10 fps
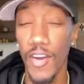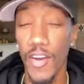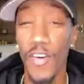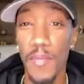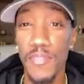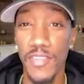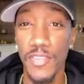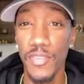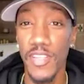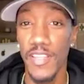
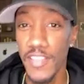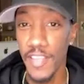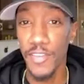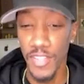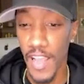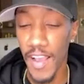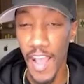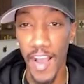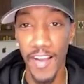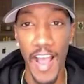absolutely. And thank you. Look,
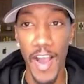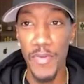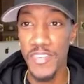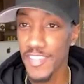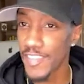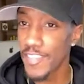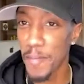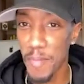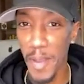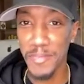I'll receive that
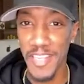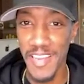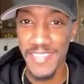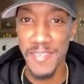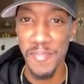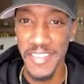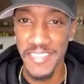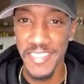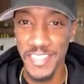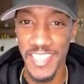Bob Johnson
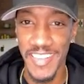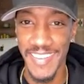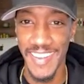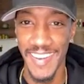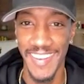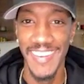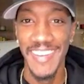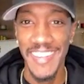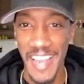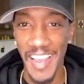message, and
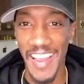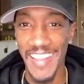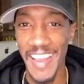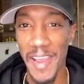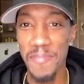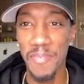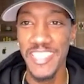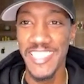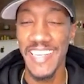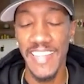I
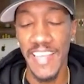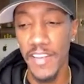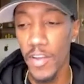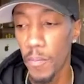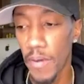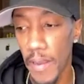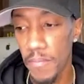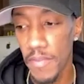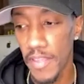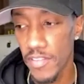appreciate that. No,
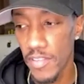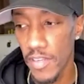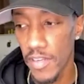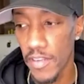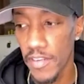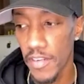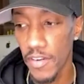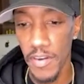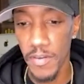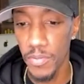Bob is an
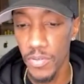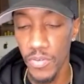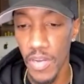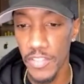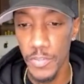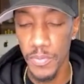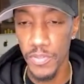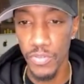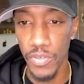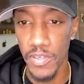incredible
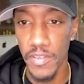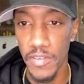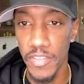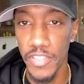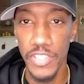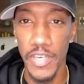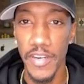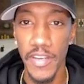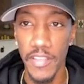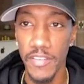entrepreneur and
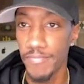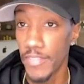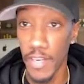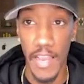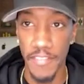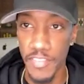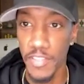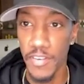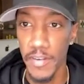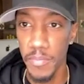visionary. He, obviously
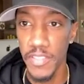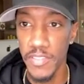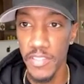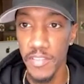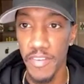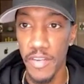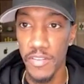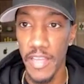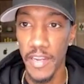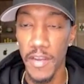created BET and
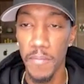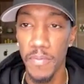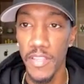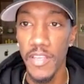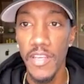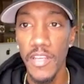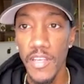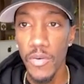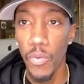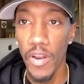founded that company,
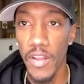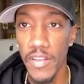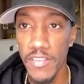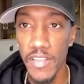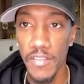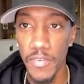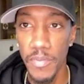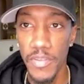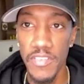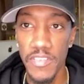went on to sell it for
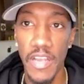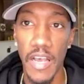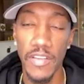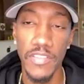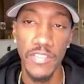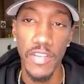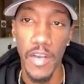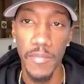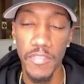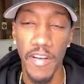billions of dollars
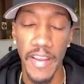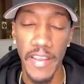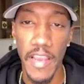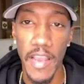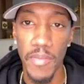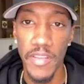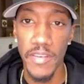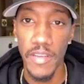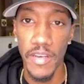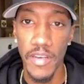to Viacom,
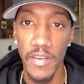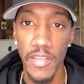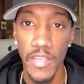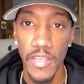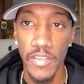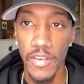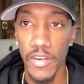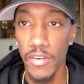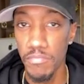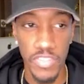and
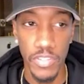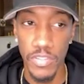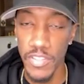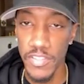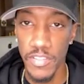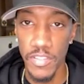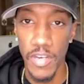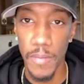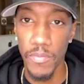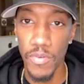it's still
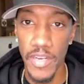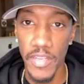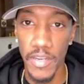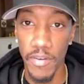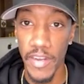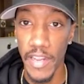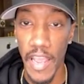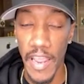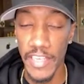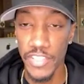up and running and great.
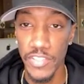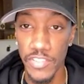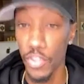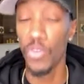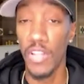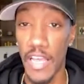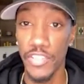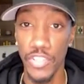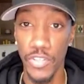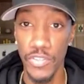I actually sold a lot
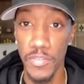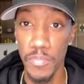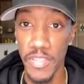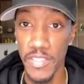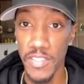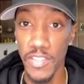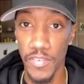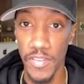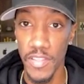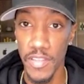of shows to BET
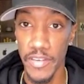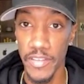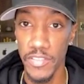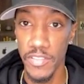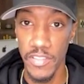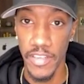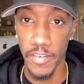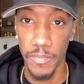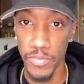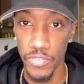over the years and
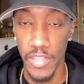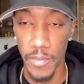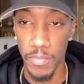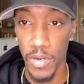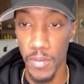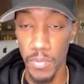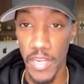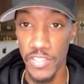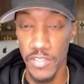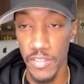executive produced a lot of
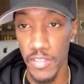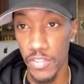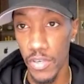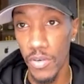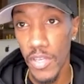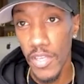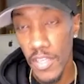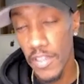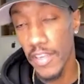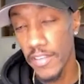projects there. So
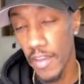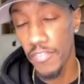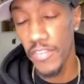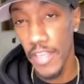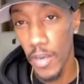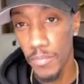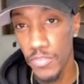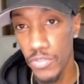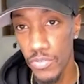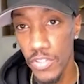they definitely helped
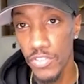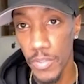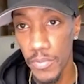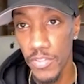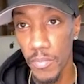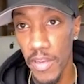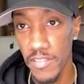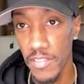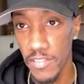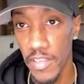to contribute to my
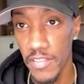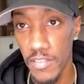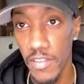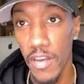success